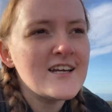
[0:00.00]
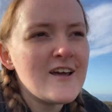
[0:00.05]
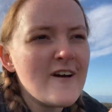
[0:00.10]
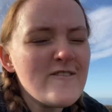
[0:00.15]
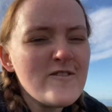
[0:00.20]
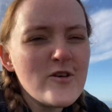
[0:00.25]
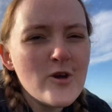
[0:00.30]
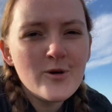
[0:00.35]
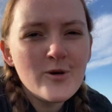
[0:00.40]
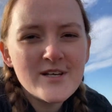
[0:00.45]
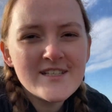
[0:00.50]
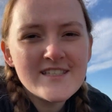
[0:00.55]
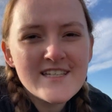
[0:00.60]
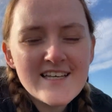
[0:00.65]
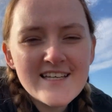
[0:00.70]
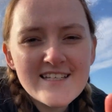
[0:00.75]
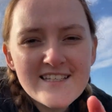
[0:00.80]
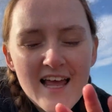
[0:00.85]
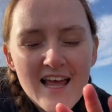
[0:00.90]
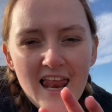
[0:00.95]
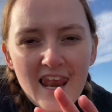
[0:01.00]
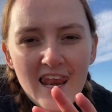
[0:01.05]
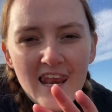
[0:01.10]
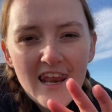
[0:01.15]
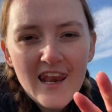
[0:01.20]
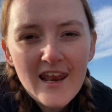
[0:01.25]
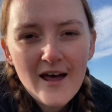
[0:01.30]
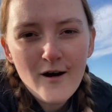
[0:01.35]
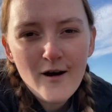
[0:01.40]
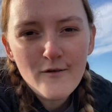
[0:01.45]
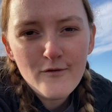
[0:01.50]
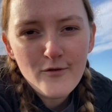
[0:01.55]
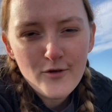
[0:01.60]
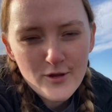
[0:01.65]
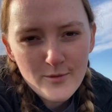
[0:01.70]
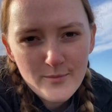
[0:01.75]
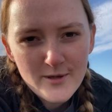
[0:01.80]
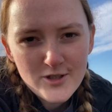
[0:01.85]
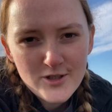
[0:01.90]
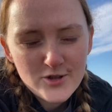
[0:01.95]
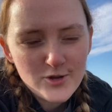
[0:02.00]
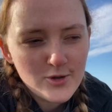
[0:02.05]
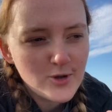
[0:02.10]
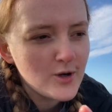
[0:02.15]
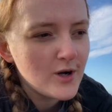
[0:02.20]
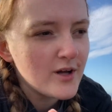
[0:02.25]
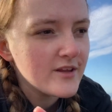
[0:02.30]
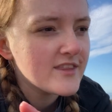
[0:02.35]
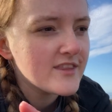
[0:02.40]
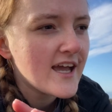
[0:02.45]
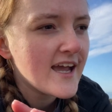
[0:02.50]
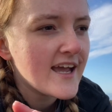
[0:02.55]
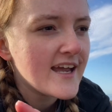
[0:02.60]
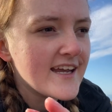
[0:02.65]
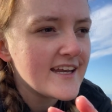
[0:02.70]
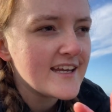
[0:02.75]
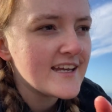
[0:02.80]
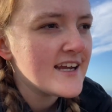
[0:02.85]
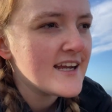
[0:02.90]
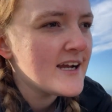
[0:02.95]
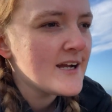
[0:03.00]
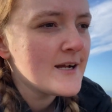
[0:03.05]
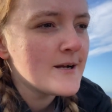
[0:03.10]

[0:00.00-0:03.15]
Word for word: Now, fucuses love the Midshore. They,